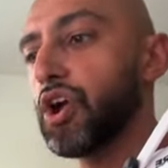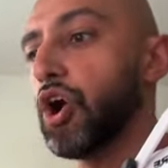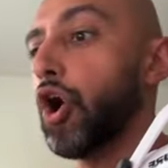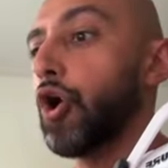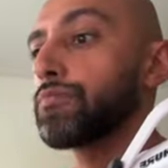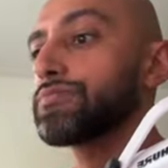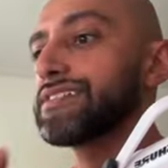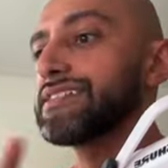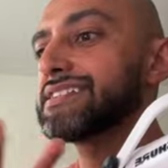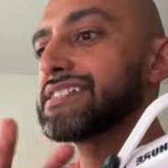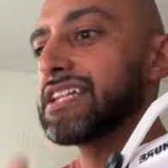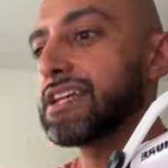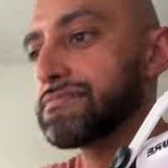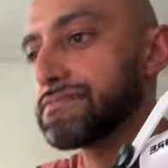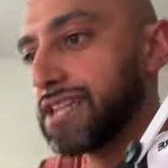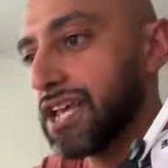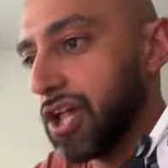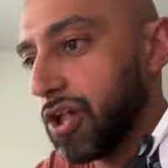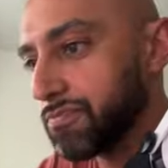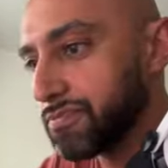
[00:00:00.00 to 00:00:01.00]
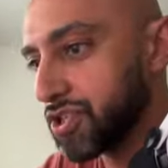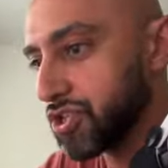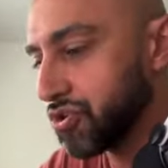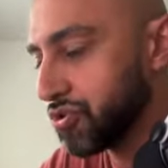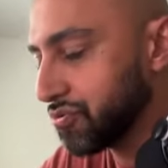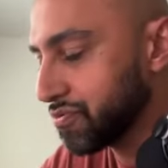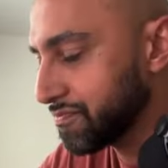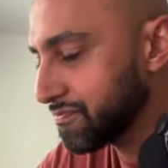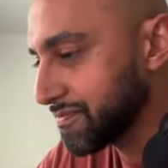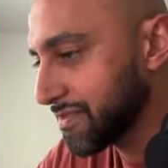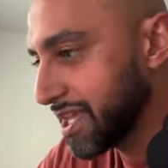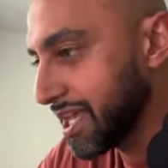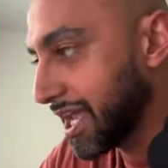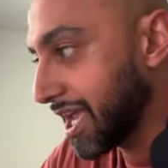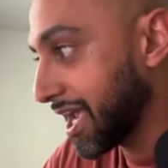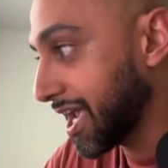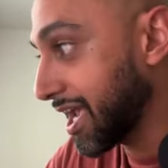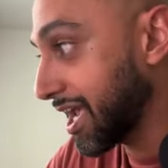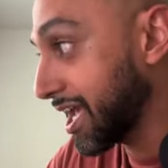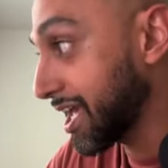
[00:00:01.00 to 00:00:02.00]
Hope these tips helped you,
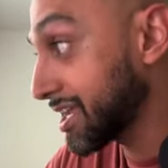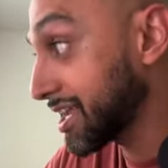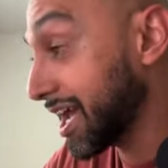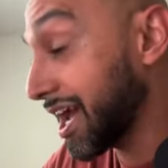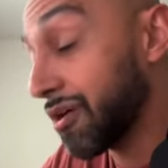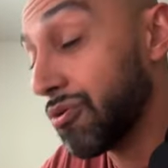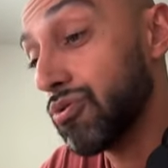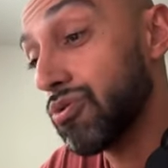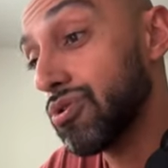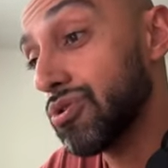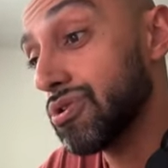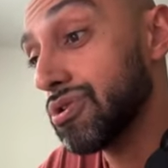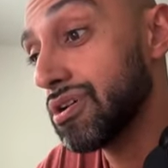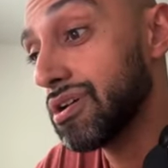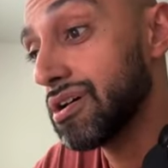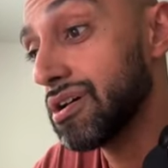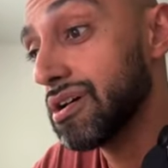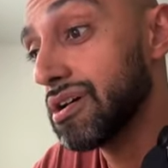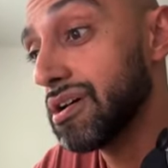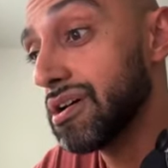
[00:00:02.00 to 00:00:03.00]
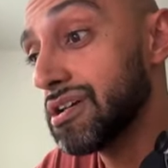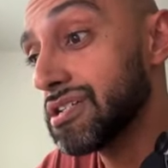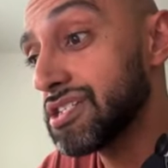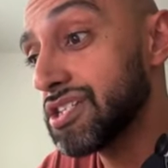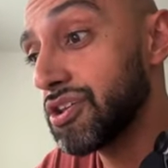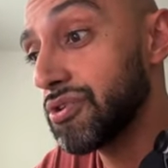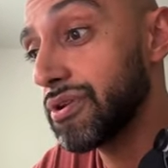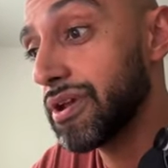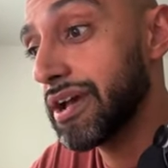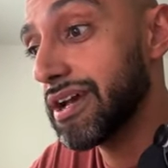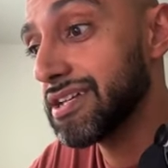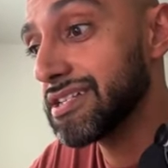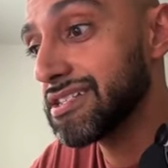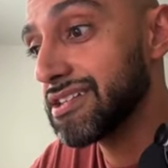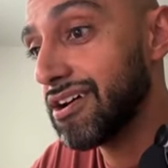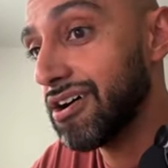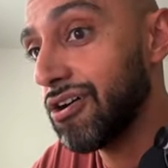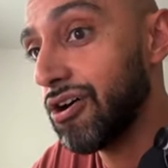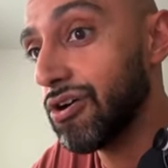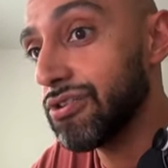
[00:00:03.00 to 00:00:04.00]
and I will see you
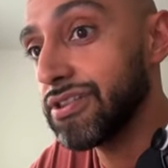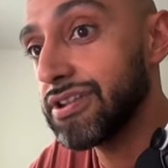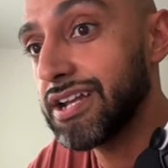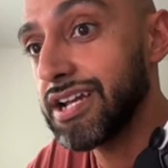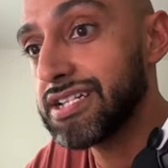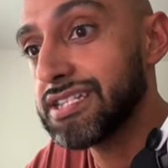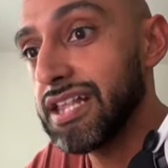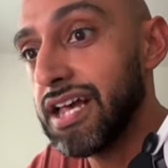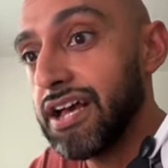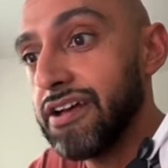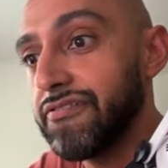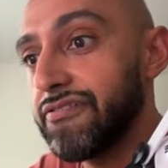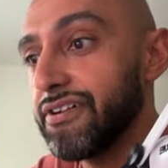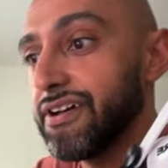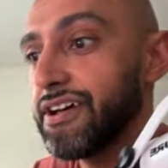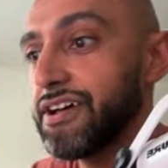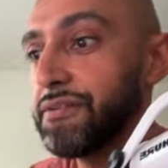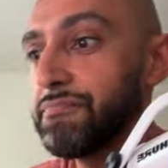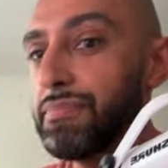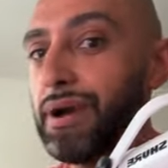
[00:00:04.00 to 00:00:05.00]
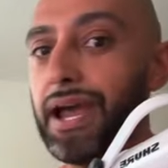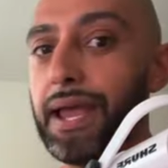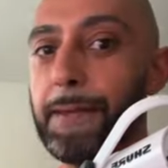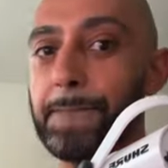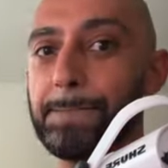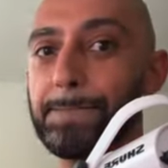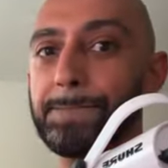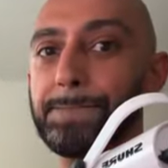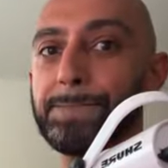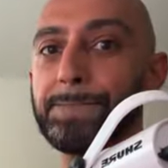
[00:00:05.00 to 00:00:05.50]
guys on the next live. Bye.